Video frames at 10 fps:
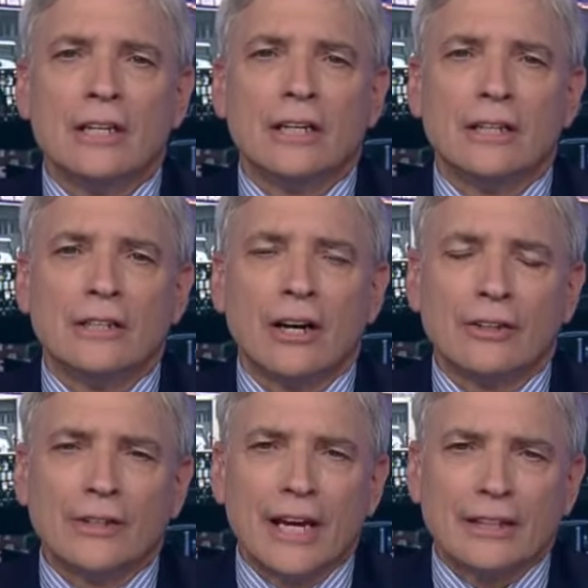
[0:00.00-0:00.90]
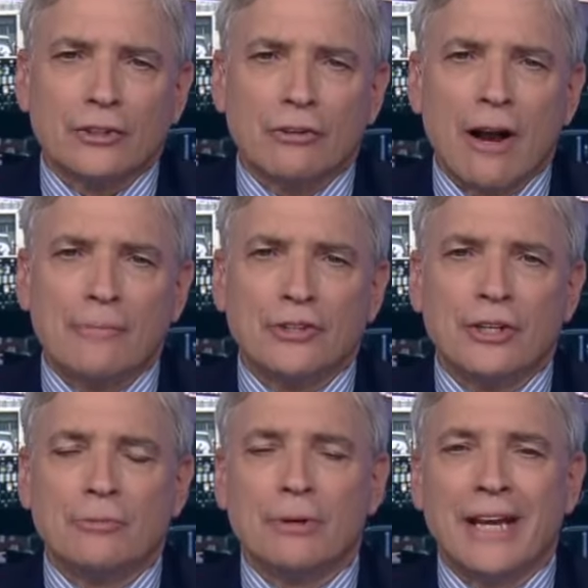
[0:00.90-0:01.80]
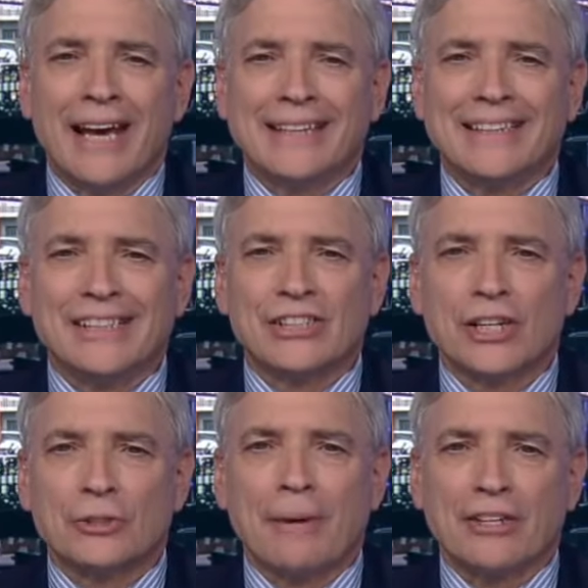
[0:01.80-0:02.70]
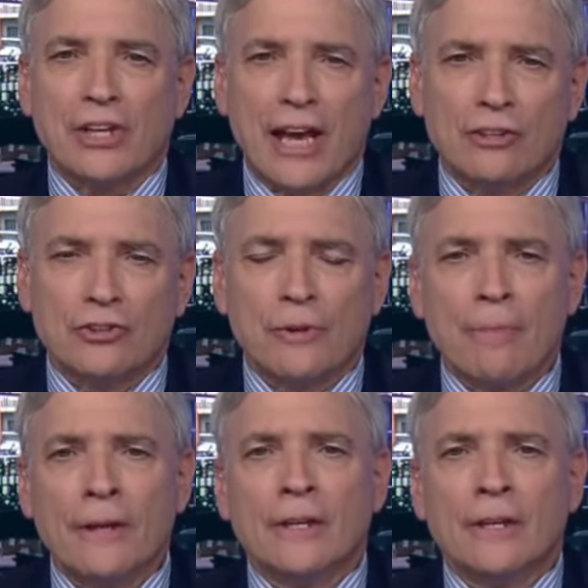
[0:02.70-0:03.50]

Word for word: uh, not only at the crime scene, but at the suspect's house.